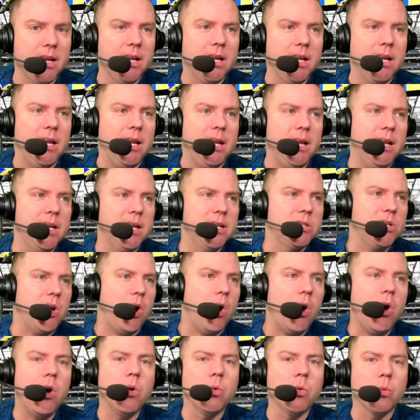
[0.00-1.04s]
is
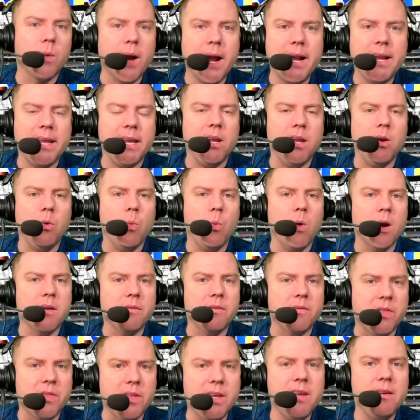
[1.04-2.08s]
already one of
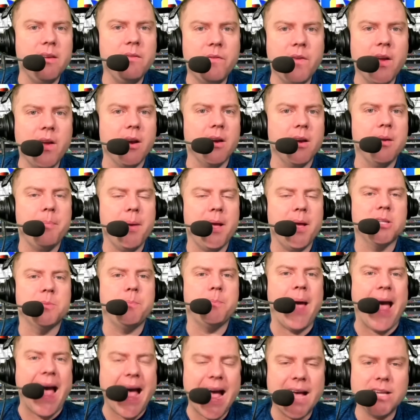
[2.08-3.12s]
the very best
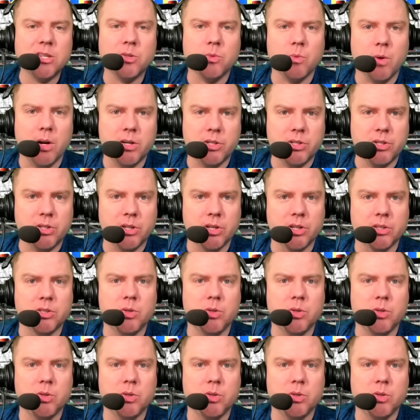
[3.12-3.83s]
pass rushers,